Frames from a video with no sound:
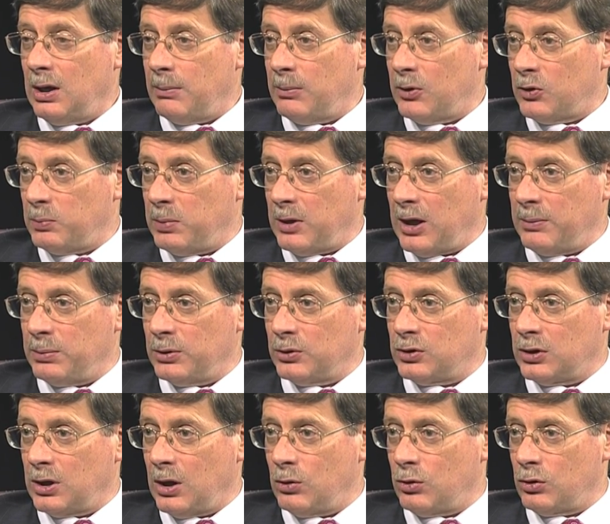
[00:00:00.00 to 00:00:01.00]
must be able
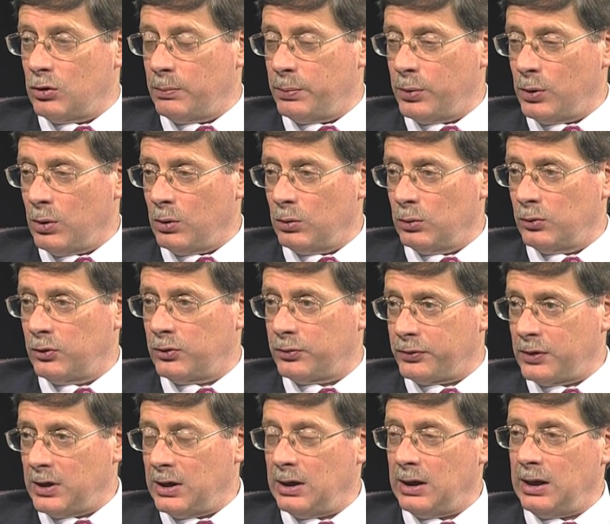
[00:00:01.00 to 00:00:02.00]
to go to the polls
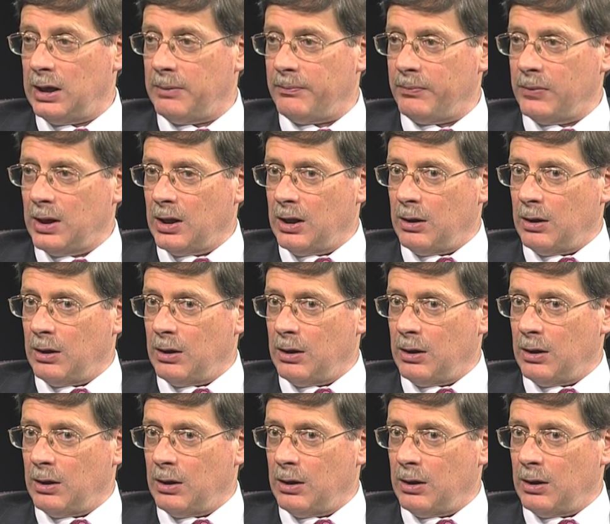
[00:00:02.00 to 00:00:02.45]
freely,